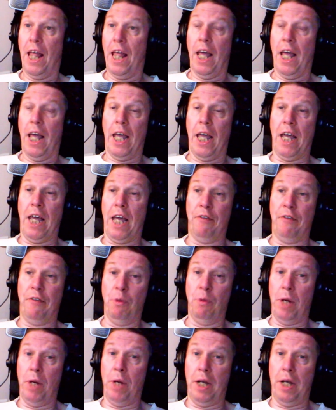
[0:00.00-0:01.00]
Yeah, if you
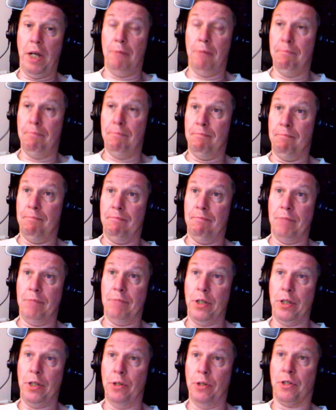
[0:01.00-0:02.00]
want to
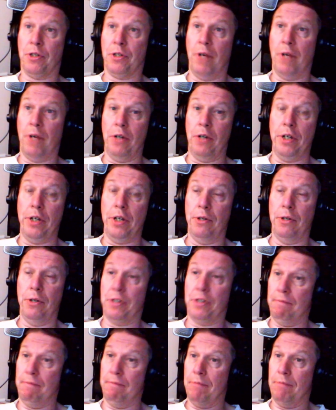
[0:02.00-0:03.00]
use Ground News,
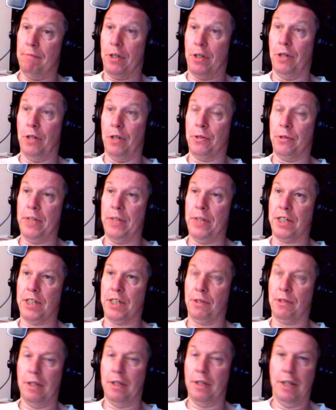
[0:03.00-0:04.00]
go to his
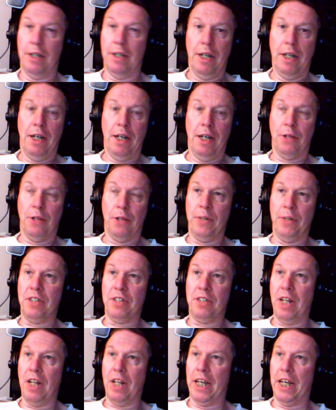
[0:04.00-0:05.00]

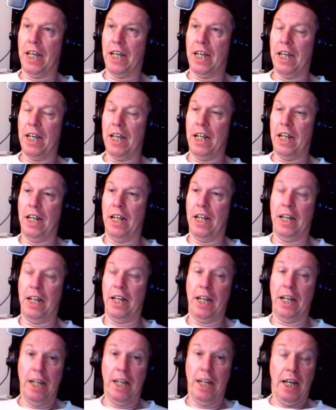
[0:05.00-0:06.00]
link
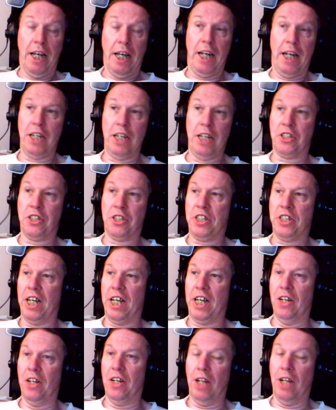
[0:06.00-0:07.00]
and his
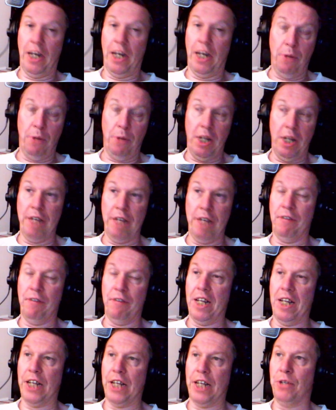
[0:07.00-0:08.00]
channel. I will leave a
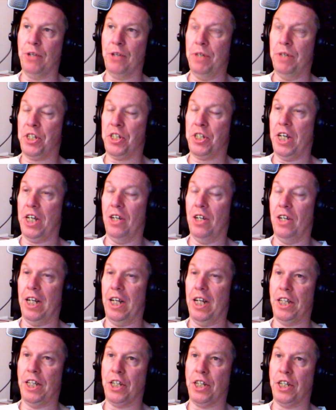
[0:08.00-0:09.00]
link to his channel in
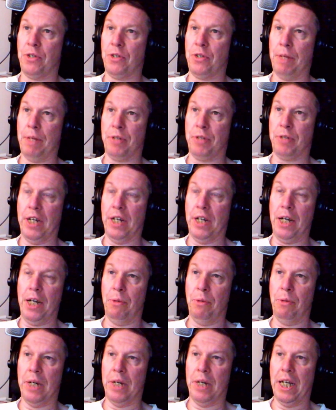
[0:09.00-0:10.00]
the description
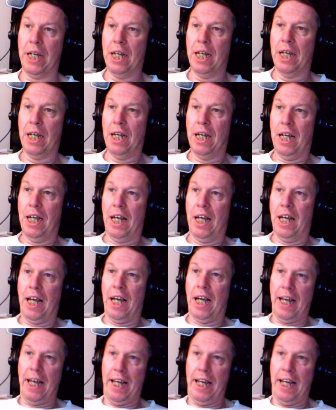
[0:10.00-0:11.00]
anyway,
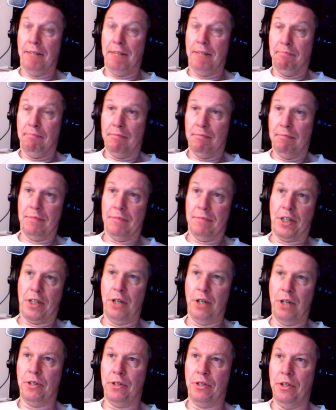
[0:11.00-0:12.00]
and go
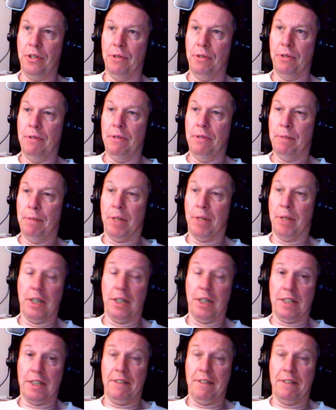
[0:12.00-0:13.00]
to, because
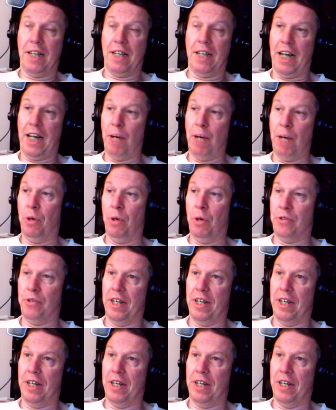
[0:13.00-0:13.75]
I won't.